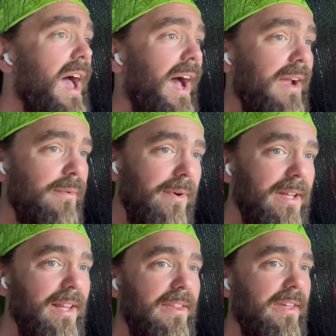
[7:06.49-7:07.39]
I
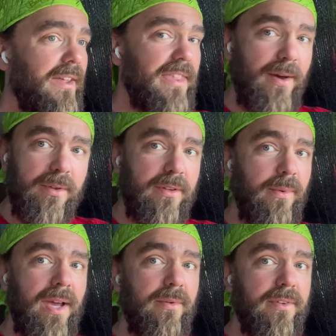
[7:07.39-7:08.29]
really thought that was the
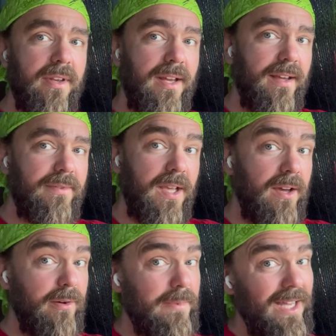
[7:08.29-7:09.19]
way I was going to have to
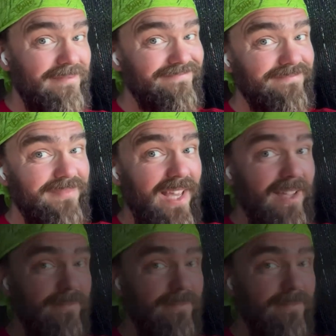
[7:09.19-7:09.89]
go, but hey.